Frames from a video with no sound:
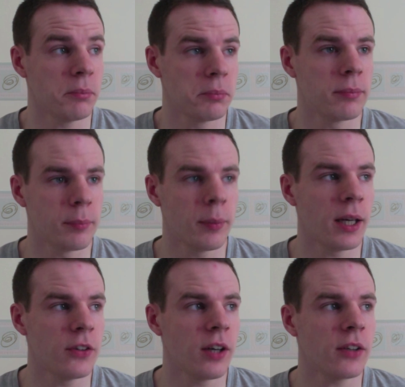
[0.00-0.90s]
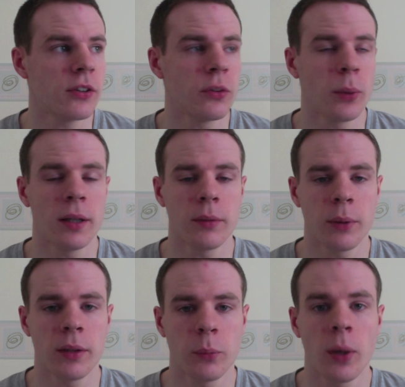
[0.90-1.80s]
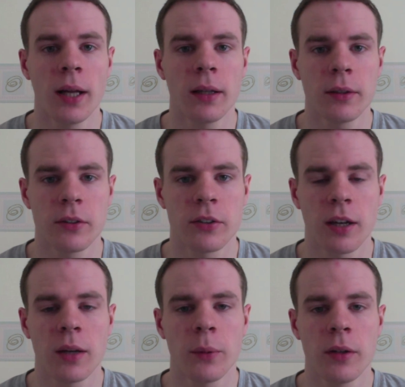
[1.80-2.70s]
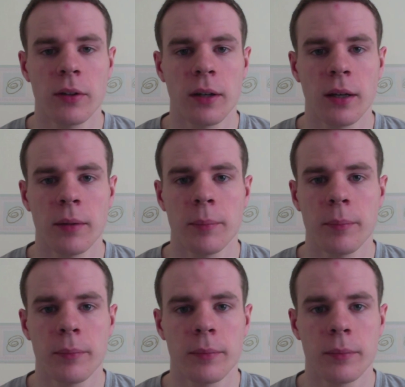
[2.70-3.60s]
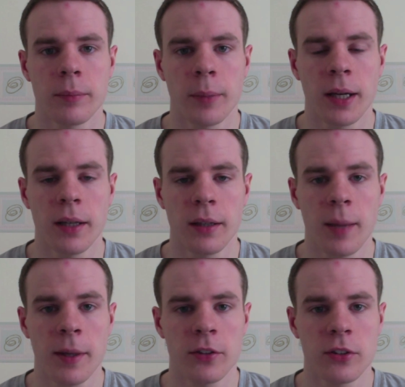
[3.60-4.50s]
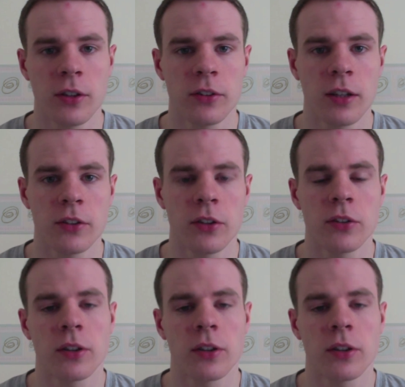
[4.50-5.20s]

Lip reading: my injections went well to start with. My MS nurse actually used to